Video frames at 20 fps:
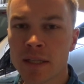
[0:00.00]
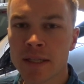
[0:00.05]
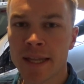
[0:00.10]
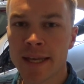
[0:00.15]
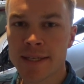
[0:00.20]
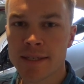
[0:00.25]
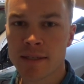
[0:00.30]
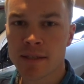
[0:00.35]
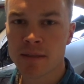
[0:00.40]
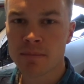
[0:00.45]

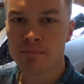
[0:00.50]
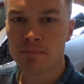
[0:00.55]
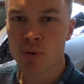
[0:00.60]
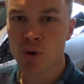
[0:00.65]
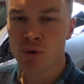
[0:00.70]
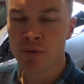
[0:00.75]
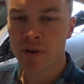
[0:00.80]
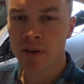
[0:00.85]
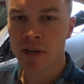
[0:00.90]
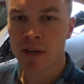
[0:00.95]
less
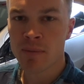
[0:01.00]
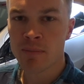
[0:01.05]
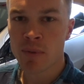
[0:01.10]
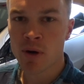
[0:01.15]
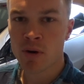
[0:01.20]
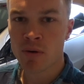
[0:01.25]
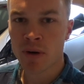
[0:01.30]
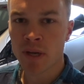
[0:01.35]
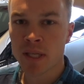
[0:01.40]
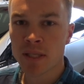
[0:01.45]
moving
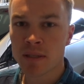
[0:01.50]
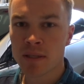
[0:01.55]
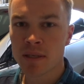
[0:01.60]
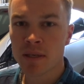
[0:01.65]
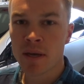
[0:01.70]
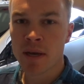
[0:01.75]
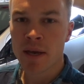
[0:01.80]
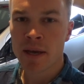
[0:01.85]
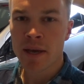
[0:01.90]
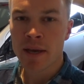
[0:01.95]

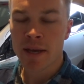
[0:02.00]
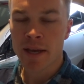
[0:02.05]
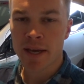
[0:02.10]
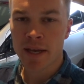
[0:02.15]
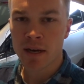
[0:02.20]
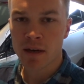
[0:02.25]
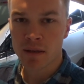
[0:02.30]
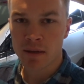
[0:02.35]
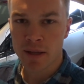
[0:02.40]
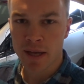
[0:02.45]
components
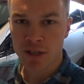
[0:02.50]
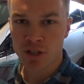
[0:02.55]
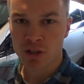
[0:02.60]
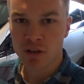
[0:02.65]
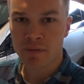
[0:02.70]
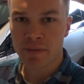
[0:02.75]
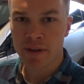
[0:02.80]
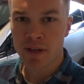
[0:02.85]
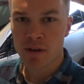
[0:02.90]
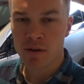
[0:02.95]
in an
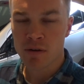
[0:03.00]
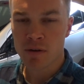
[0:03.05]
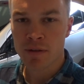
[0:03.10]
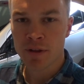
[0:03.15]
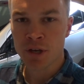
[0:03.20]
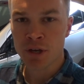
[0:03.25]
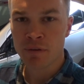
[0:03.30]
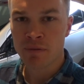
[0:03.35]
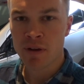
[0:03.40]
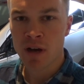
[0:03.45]
electric vehicle
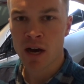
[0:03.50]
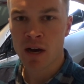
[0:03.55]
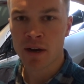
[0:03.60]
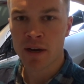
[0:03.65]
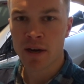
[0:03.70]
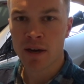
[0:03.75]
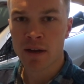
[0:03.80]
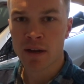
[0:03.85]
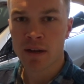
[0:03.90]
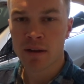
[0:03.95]
than you've got
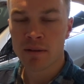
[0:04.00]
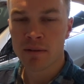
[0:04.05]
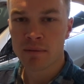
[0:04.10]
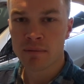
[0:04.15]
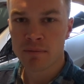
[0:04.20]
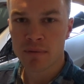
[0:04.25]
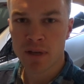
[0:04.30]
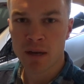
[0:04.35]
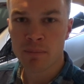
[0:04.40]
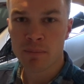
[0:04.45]
in a
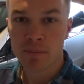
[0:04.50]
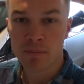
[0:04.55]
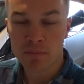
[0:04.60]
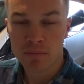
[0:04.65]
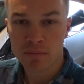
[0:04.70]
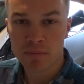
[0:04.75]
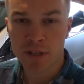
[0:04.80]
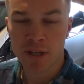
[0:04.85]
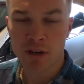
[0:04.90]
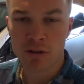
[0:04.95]

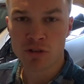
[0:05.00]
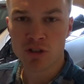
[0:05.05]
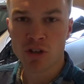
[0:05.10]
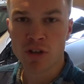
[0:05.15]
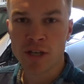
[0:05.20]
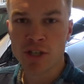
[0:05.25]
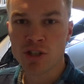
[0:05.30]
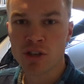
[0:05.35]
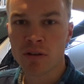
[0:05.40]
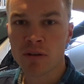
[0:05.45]

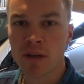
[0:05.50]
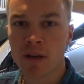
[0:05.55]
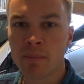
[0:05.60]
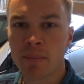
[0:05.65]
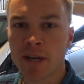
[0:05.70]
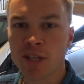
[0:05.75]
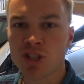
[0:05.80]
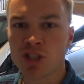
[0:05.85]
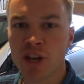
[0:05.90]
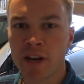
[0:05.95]
traditional
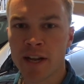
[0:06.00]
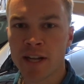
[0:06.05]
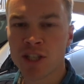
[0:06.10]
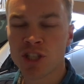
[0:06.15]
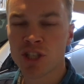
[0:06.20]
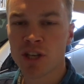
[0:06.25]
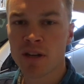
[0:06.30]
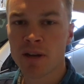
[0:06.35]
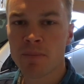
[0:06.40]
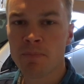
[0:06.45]
combustion
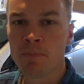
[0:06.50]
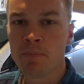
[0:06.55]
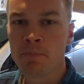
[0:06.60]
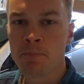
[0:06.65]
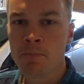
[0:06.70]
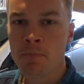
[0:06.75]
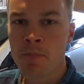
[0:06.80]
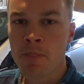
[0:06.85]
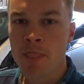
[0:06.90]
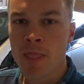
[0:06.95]
engine.
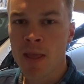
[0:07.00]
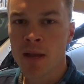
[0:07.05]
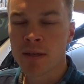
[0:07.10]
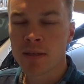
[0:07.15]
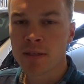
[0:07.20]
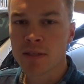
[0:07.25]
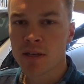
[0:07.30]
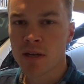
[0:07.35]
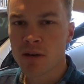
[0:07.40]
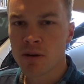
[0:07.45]

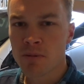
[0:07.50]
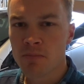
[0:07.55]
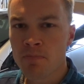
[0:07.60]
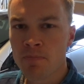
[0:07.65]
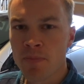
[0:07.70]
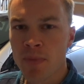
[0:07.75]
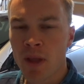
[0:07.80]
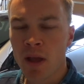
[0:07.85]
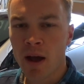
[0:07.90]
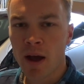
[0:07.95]
So
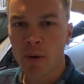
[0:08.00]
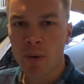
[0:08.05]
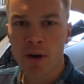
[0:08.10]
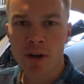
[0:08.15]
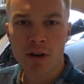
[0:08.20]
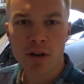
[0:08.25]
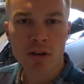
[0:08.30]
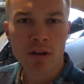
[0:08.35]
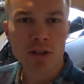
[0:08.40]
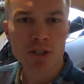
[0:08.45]
I would
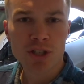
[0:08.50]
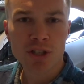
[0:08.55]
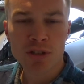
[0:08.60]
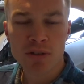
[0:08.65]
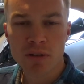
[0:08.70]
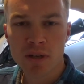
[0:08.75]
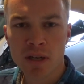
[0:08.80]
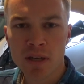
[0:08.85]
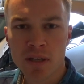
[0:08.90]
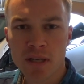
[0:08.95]
encourage
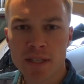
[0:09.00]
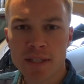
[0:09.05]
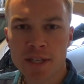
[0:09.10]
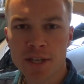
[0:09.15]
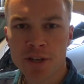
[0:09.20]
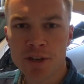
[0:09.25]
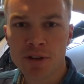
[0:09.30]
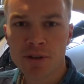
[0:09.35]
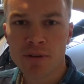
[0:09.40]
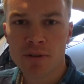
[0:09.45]
you to
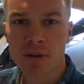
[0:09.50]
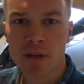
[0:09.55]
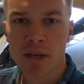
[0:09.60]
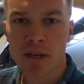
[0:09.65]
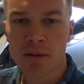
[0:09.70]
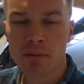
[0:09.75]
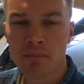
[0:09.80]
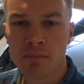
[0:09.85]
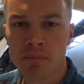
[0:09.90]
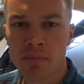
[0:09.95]
continue
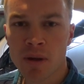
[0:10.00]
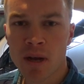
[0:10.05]
to